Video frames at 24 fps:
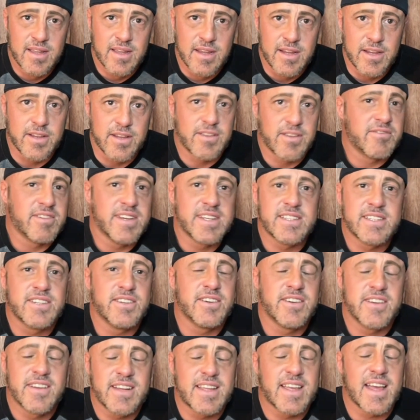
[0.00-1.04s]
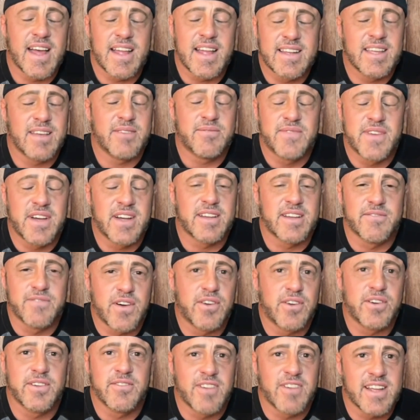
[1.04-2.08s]
the reason you're in a goddamn fucking
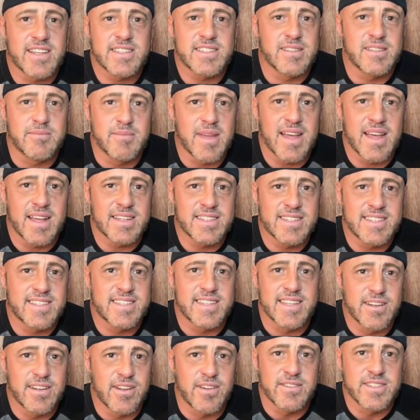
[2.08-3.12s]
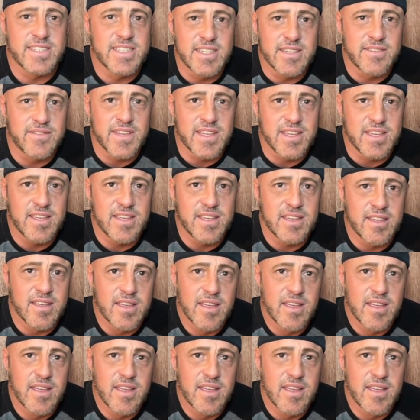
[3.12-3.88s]
phony wrestling match is seen on T V